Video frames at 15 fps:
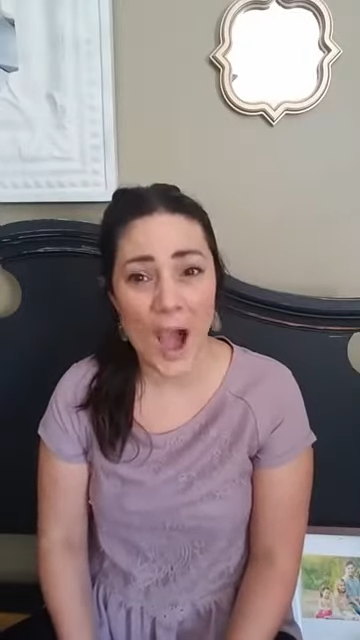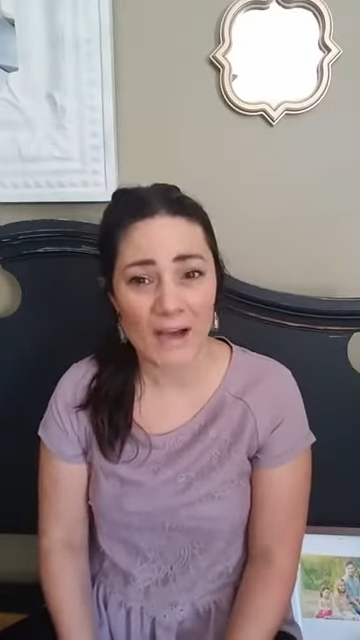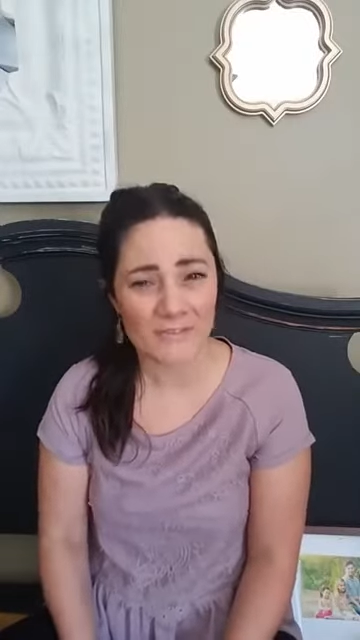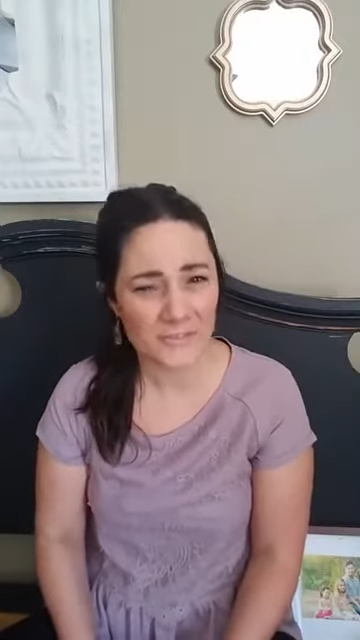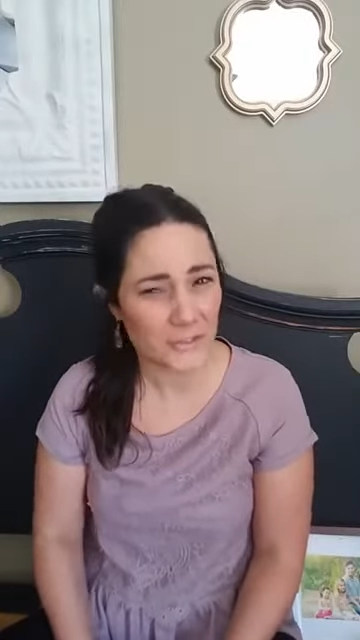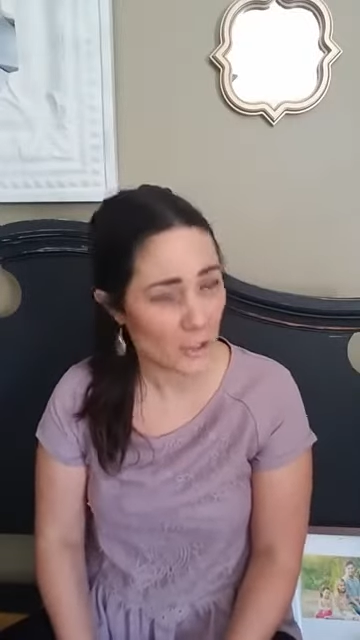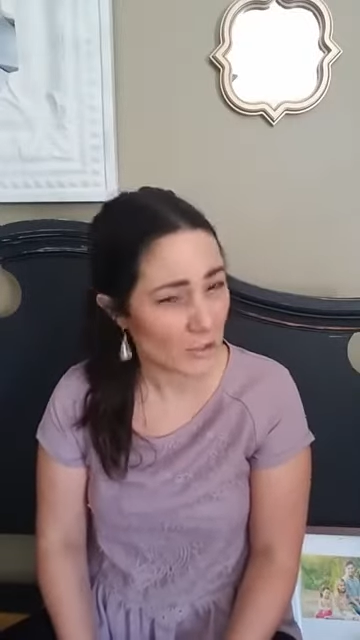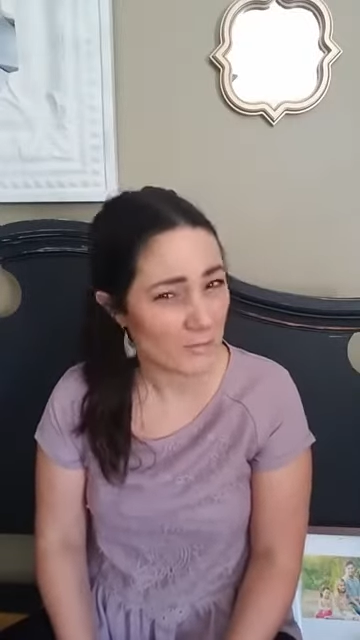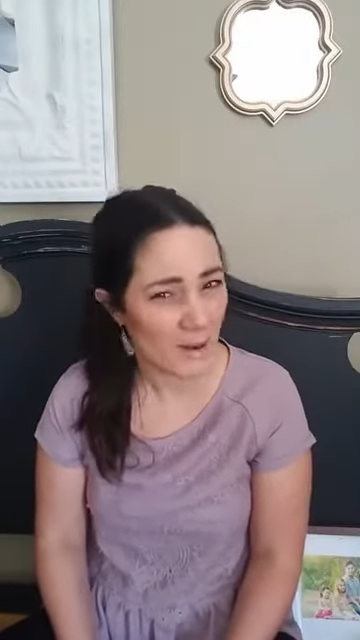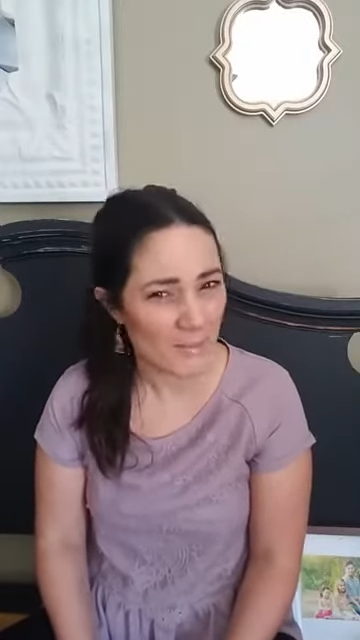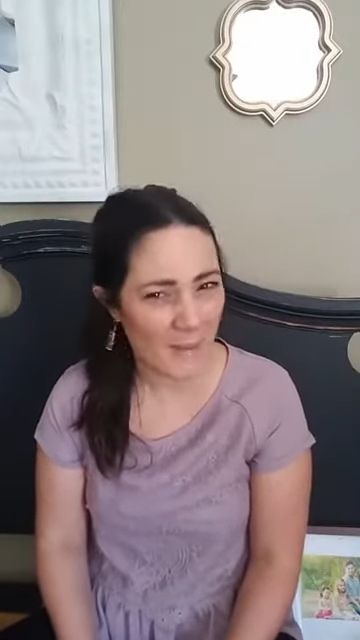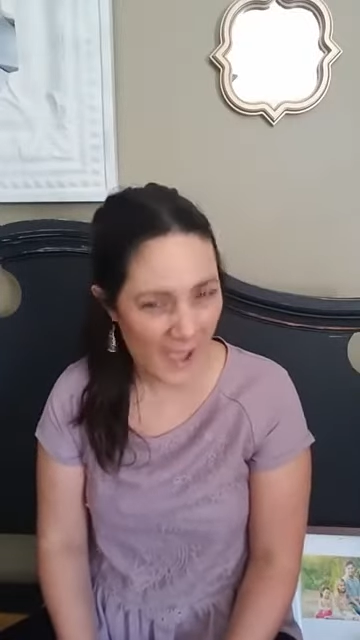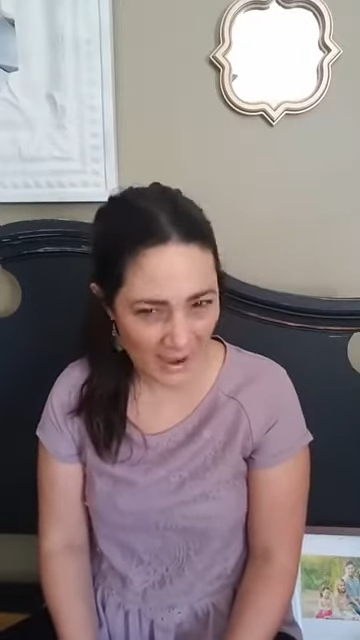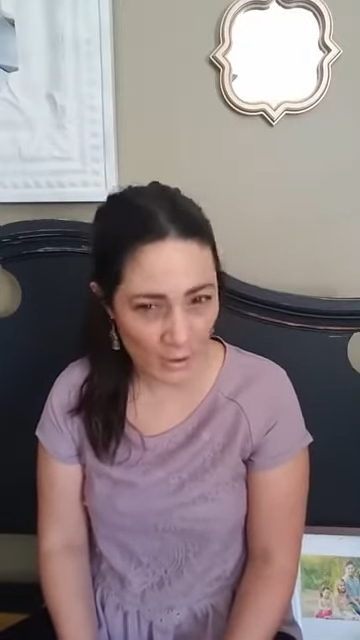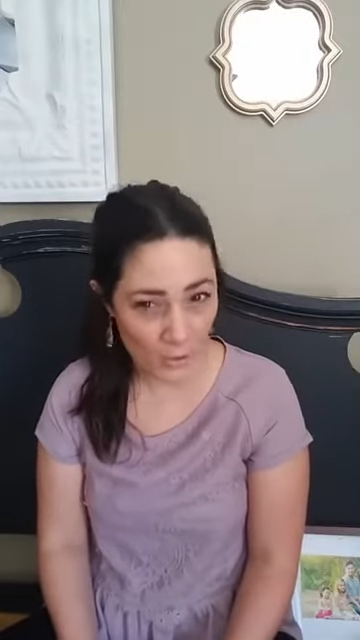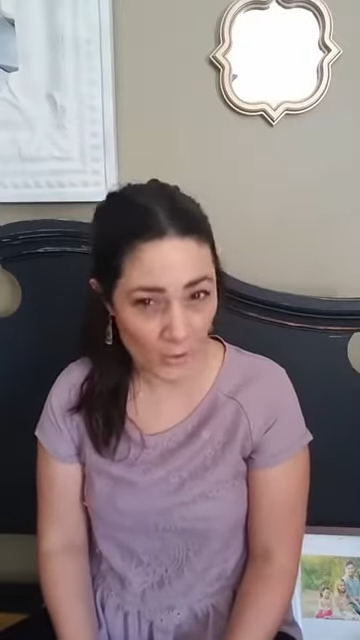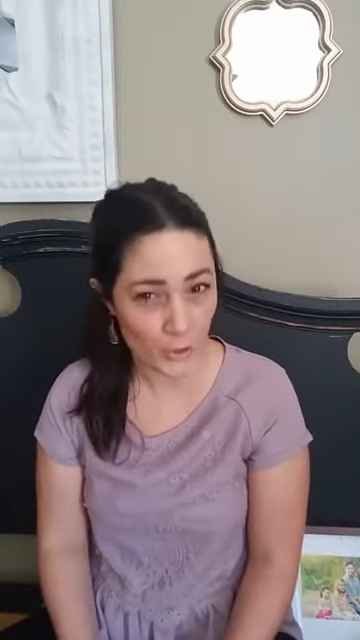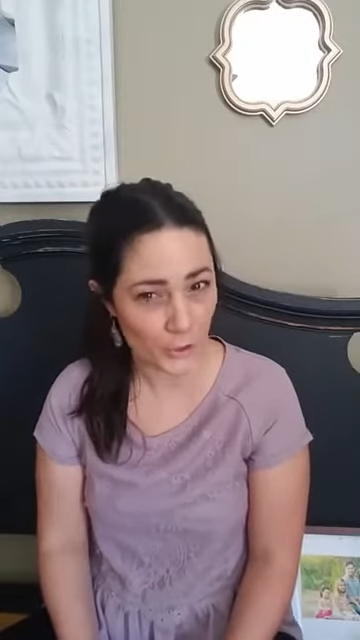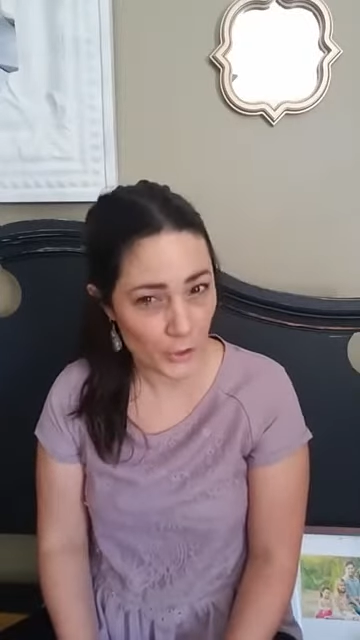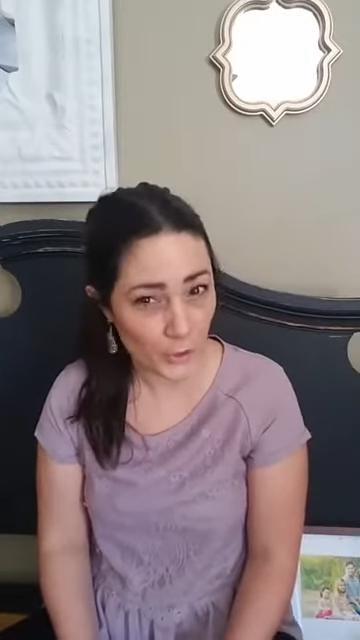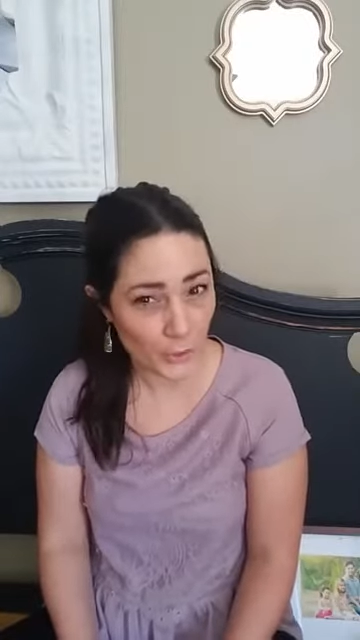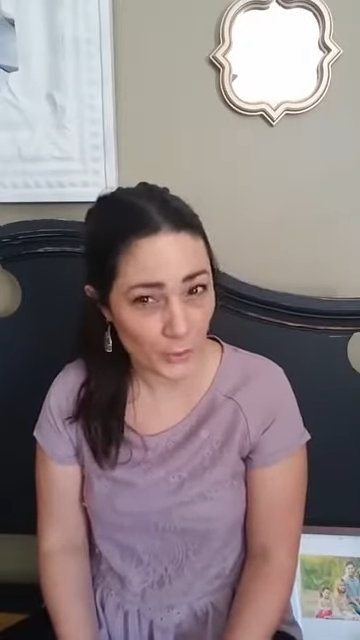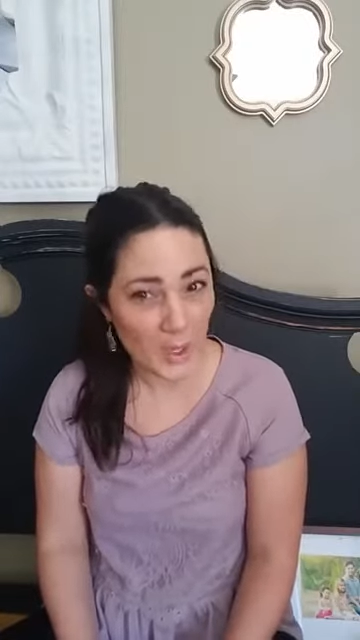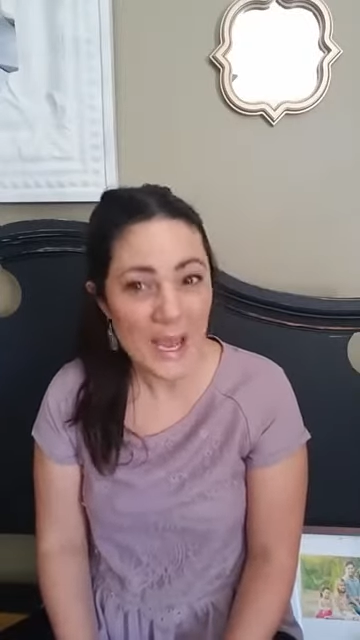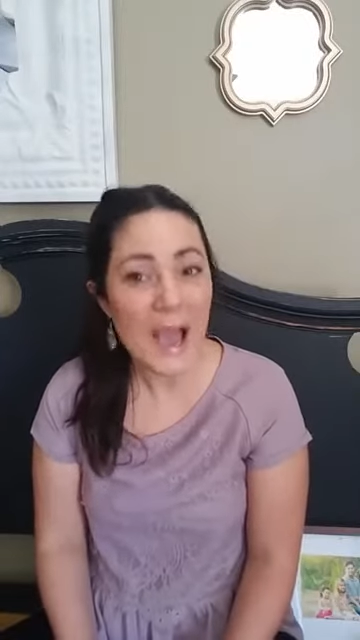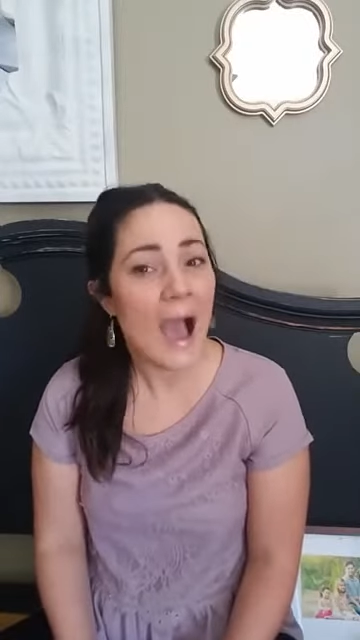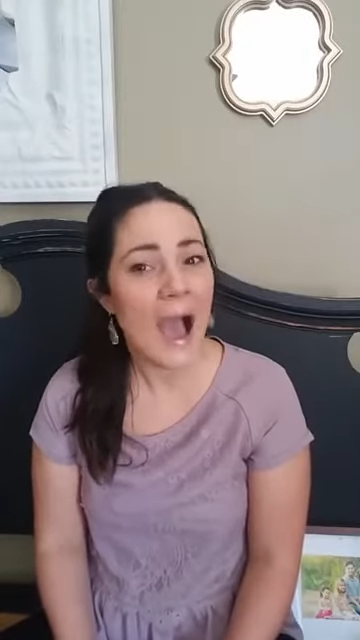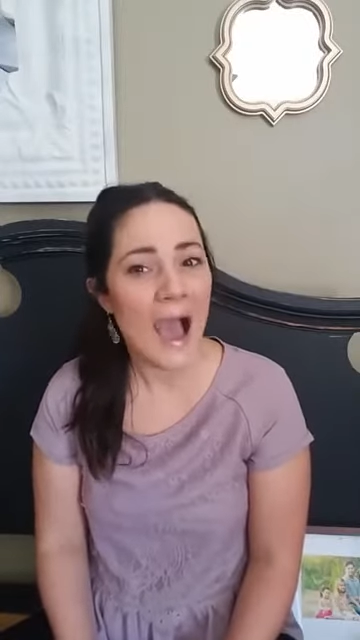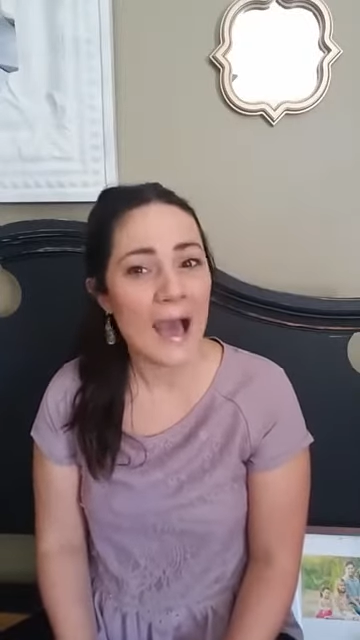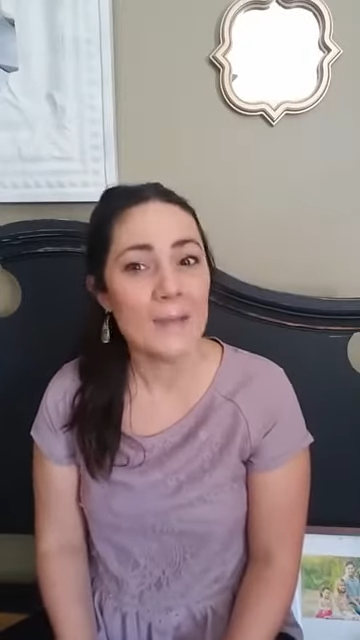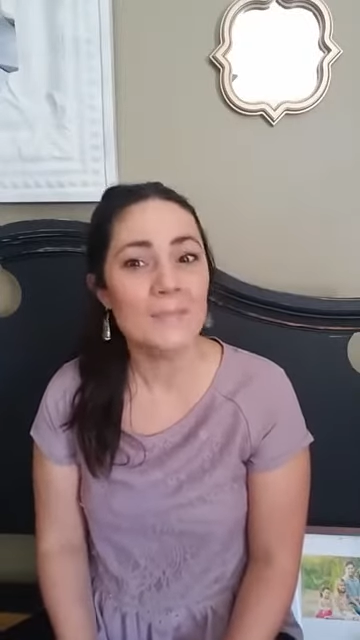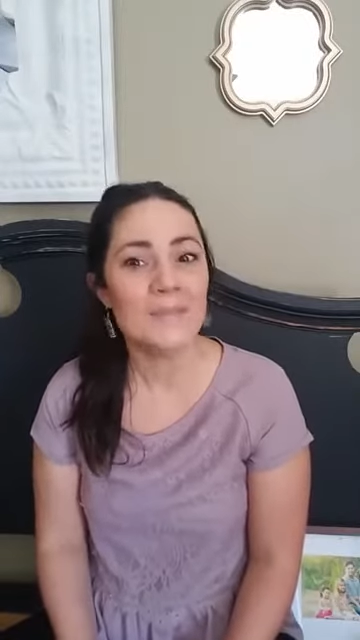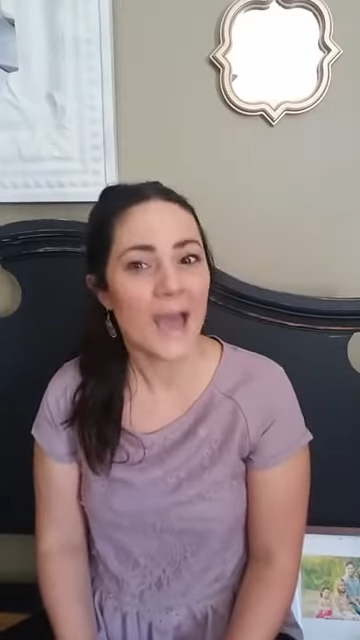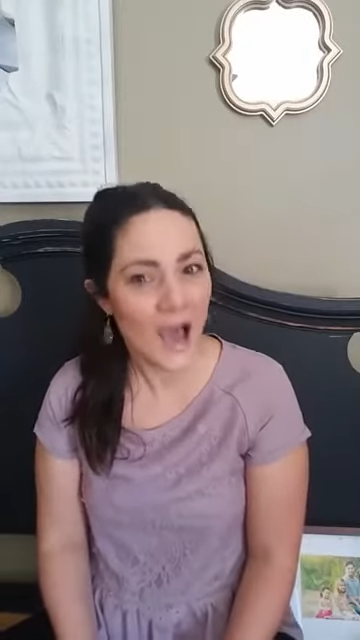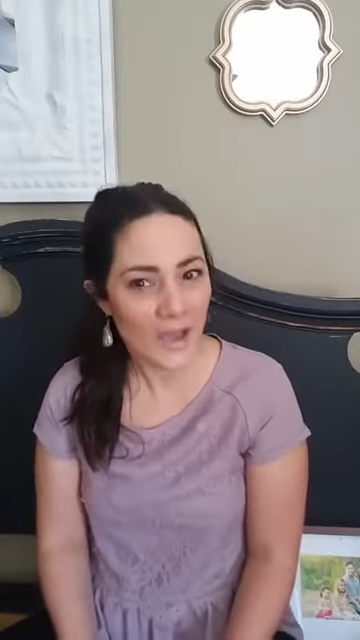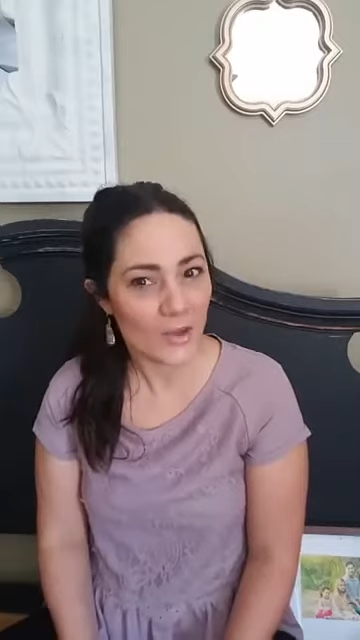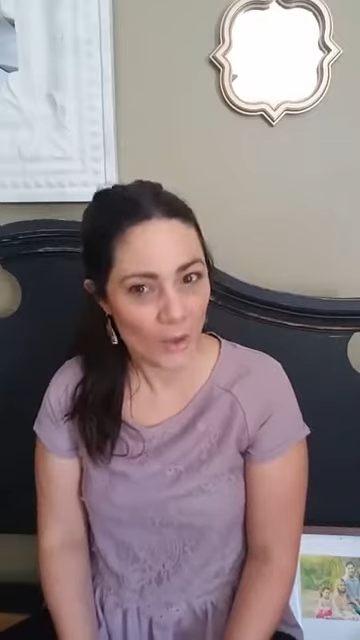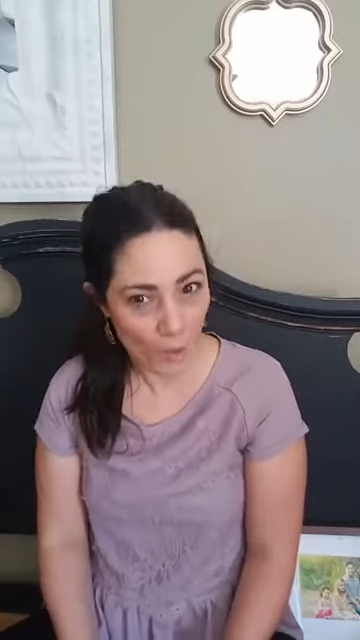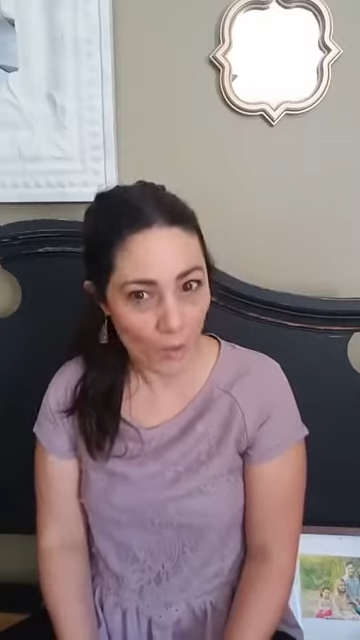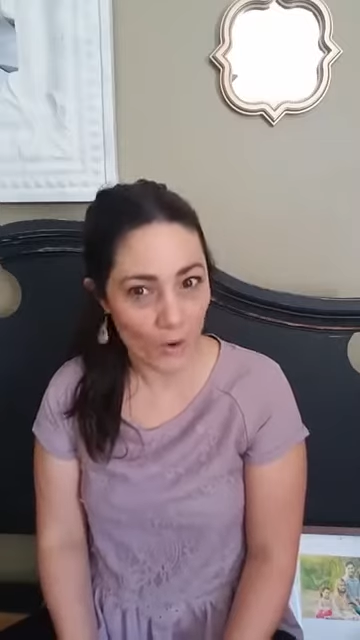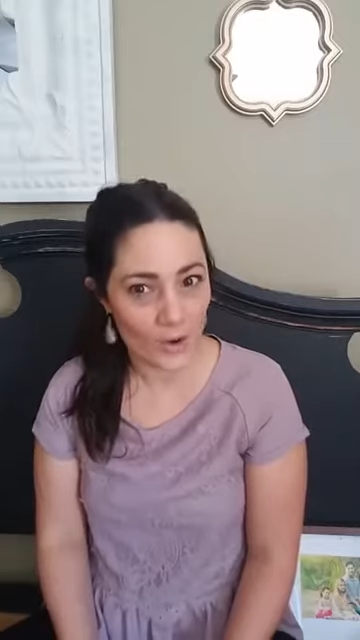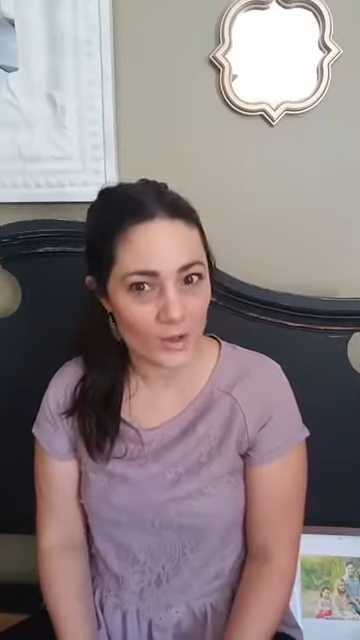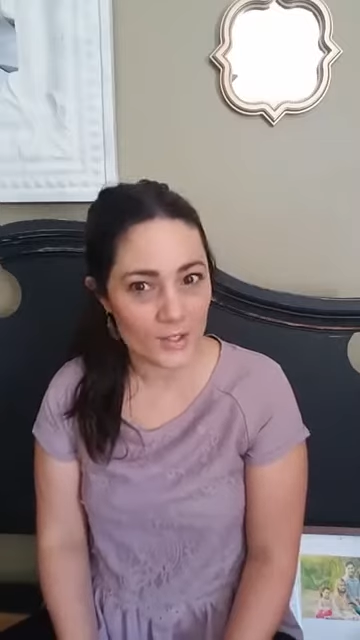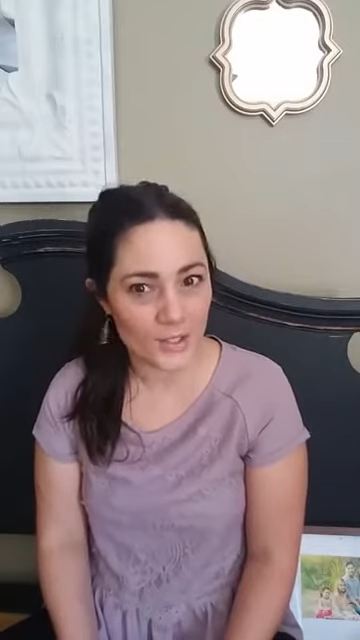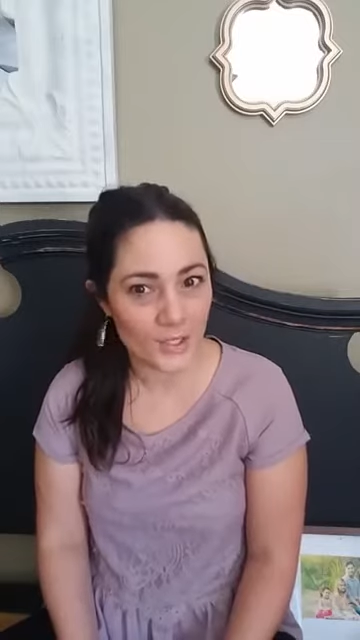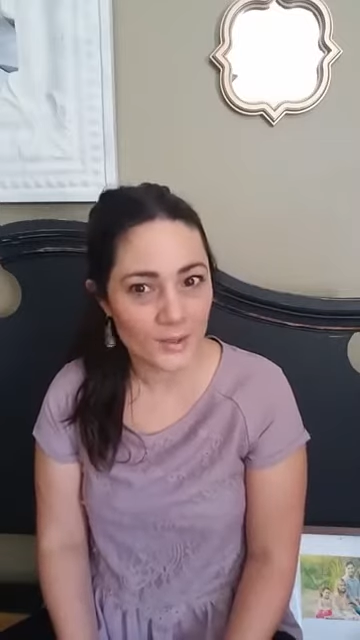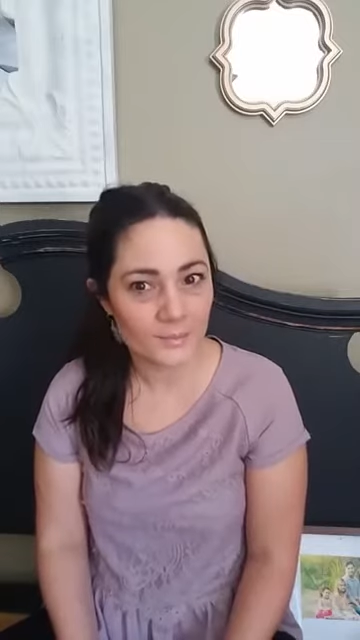I've turned my back on you. I'm not yours.